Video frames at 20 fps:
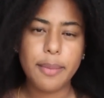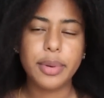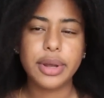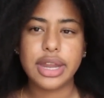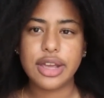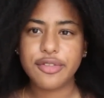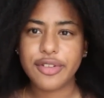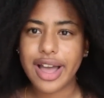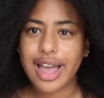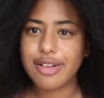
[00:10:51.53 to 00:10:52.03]
but
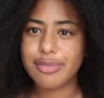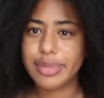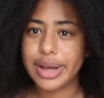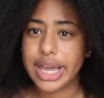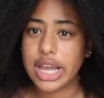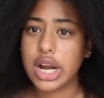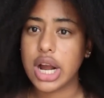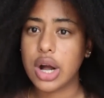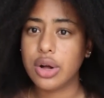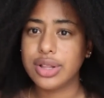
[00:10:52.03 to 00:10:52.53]
if I have my
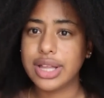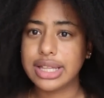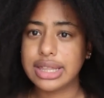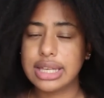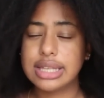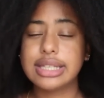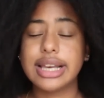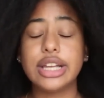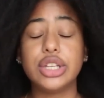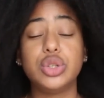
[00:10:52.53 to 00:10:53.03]
hair out like
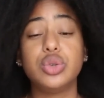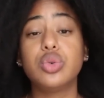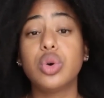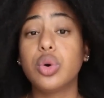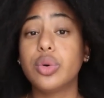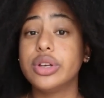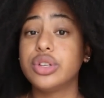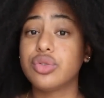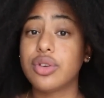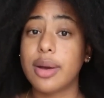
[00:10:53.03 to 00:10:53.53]
this, I do
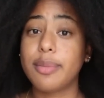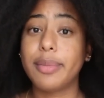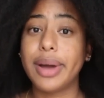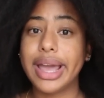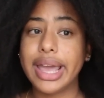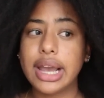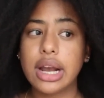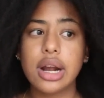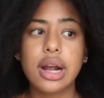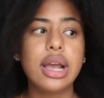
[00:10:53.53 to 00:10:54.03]
always wrap my
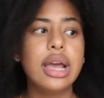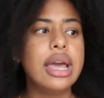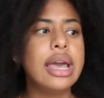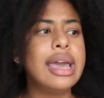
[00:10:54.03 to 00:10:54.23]
hair